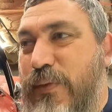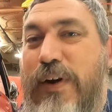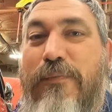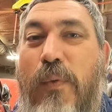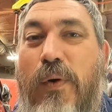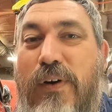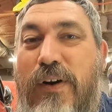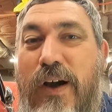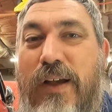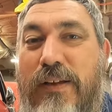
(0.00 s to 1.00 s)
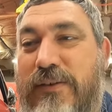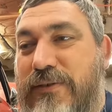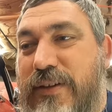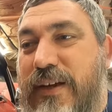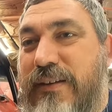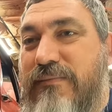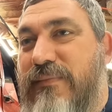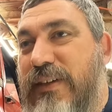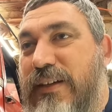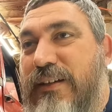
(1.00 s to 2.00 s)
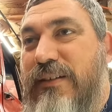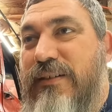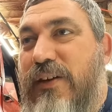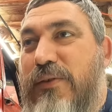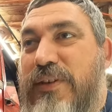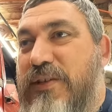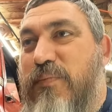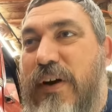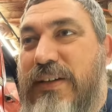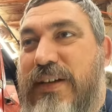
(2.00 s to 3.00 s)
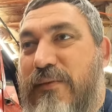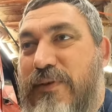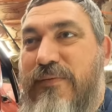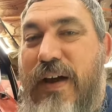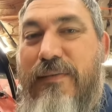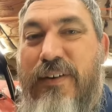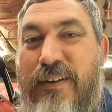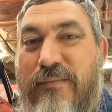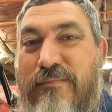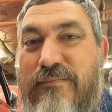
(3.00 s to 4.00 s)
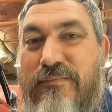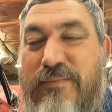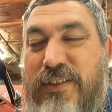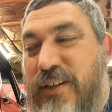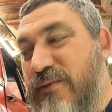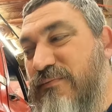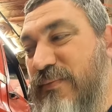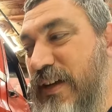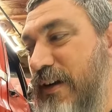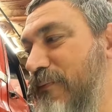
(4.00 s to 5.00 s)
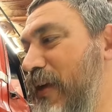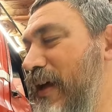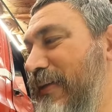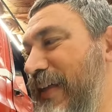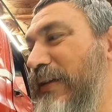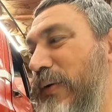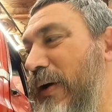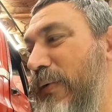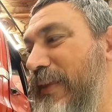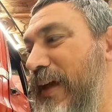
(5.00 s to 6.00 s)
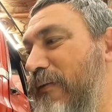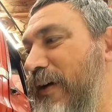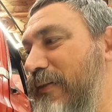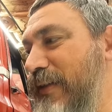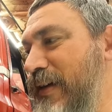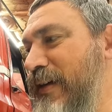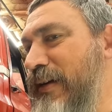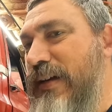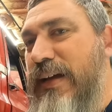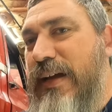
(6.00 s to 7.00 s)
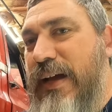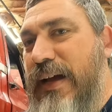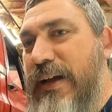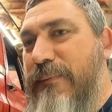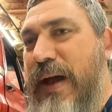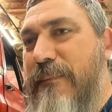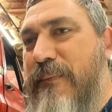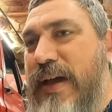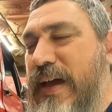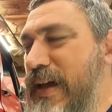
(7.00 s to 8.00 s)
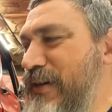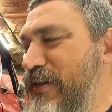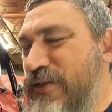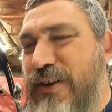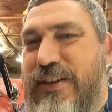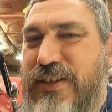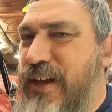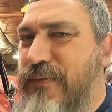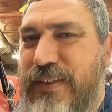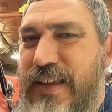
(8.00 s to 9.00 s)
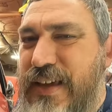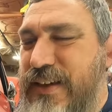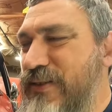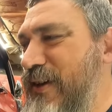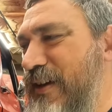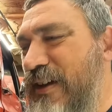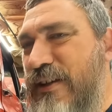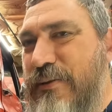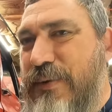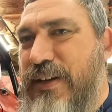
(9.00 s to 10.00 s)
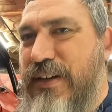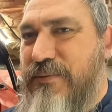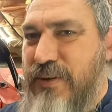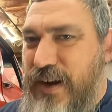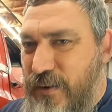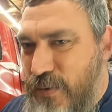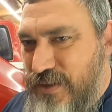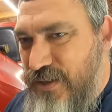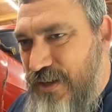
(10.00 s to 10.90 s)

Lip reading: $300 to $400, and a whole disc brake set was $500. So, you know, that's why I went that route then. I may just try scuffing these and calling them good, but I was